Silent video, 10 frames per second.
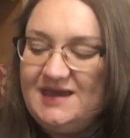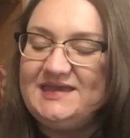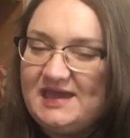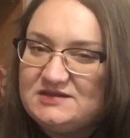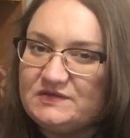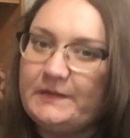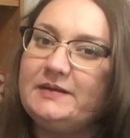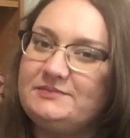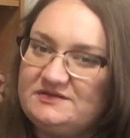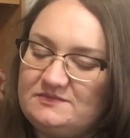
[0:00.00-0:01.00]
Can do
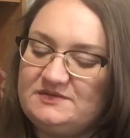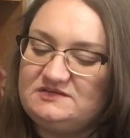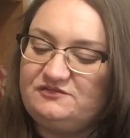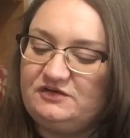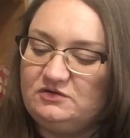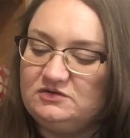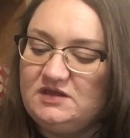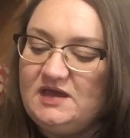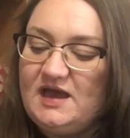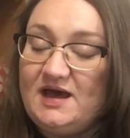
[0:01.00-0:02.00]
it, but it's a bit difficult.
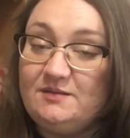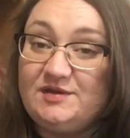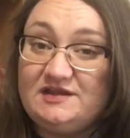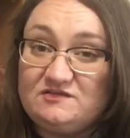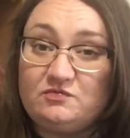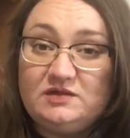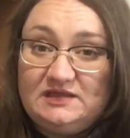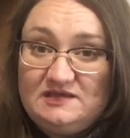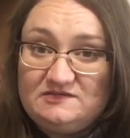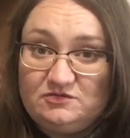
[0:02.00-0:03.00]
It is really
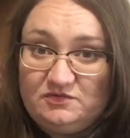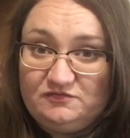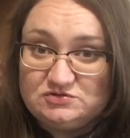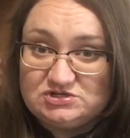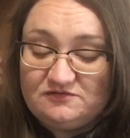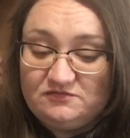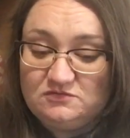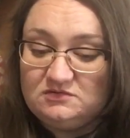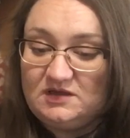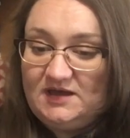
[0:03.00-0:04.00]
easy to riffle
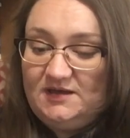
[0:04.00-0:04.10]
shuffle,